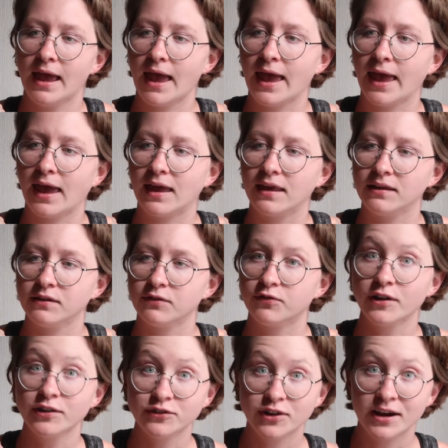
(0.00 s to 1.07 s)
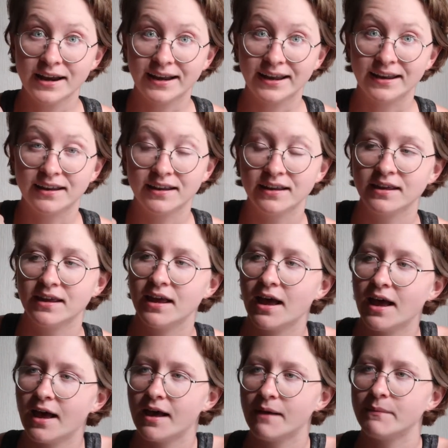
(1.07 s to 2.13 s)
and frustrated,
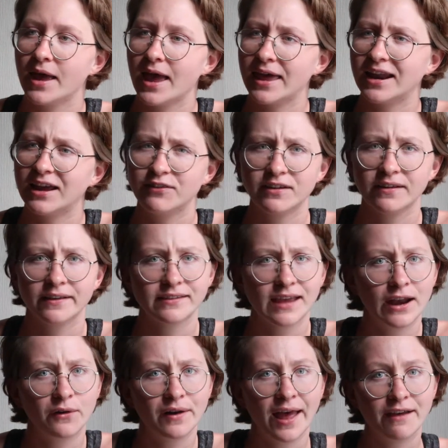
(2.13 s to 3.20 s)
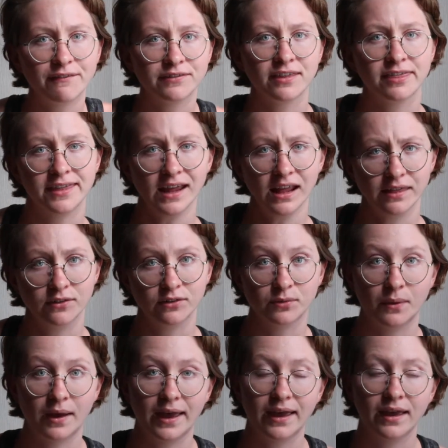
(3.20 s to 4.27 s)
and I realized I don't have to think this
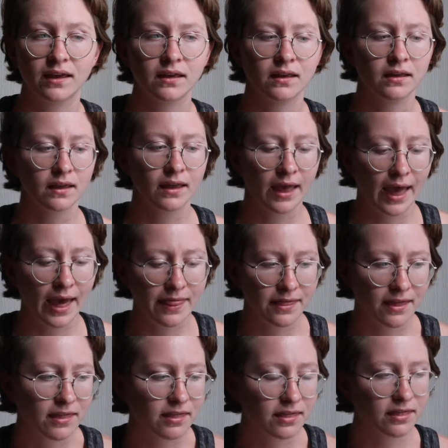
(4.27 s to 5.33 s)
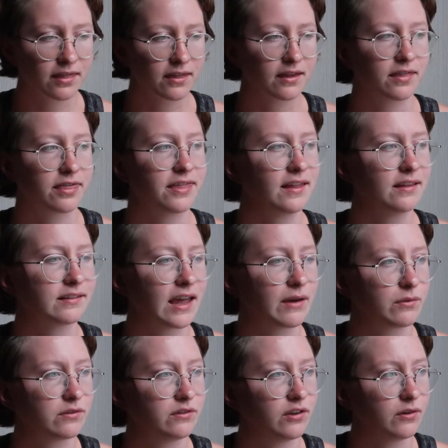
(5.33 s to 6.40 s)
way, and that the things I
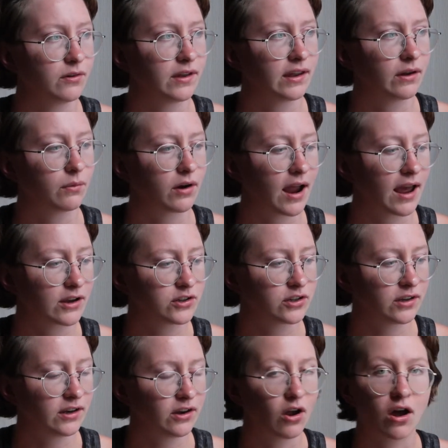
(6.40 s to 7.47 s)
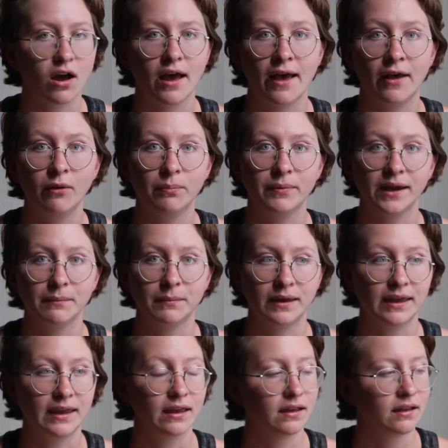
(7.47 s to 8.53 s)
was doing were actually not helping
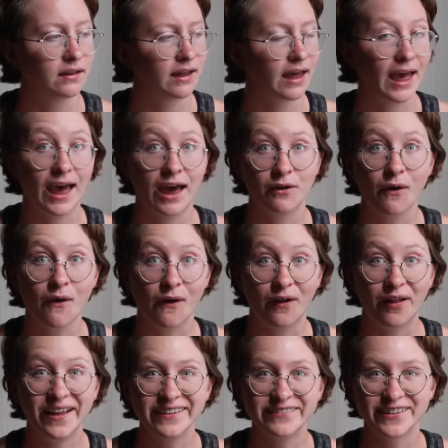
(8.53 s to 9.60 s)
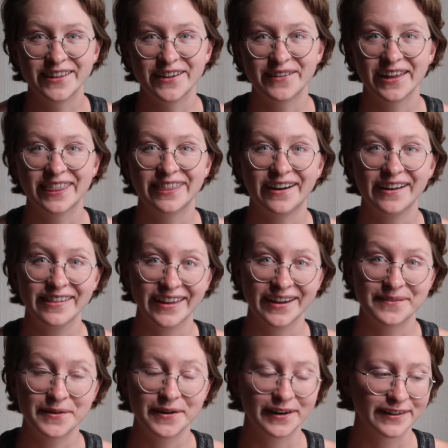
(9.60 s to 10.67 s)
me at all, even though I thought they
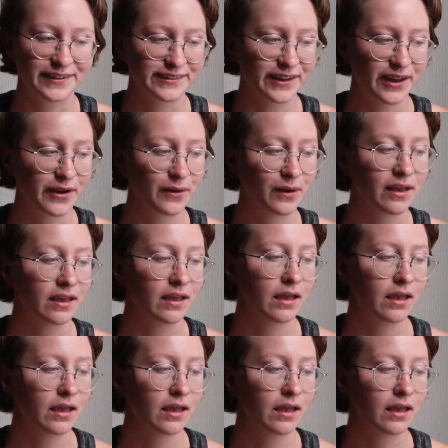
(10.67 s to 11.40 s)
were. So